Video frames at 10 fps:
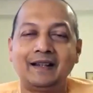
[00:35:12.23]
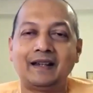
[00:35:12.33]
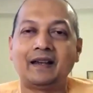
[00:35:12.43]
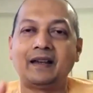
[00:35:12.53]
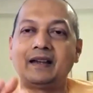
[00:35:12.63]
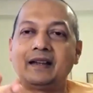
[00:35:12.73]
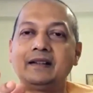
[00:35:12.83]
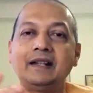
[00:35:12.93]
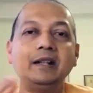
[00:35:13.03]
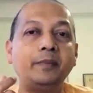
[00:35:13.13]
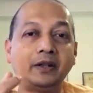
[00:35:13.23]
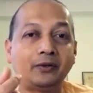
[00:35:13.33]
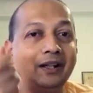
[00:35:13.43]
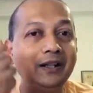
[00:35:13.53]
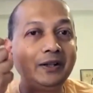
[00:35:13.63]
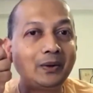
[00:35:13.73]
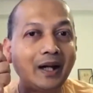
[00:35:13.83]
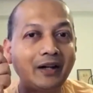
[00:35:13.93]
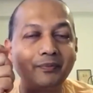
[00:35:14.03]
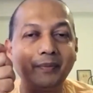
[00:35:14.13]
And in between, you
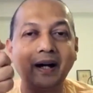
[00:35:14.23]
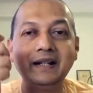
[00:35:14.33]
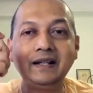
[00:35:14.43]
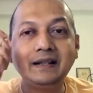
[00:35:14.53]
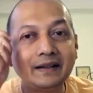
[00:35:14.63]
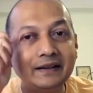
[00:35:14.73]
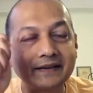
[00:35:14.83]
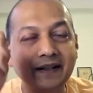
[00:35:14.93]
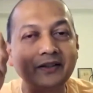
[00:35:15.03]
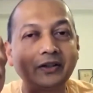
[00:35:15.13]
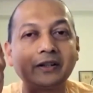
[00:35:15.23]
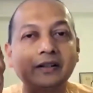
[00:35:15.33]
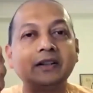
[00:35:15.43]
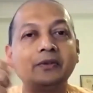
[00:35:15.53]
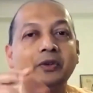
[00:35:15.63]
have mind and the sense organs,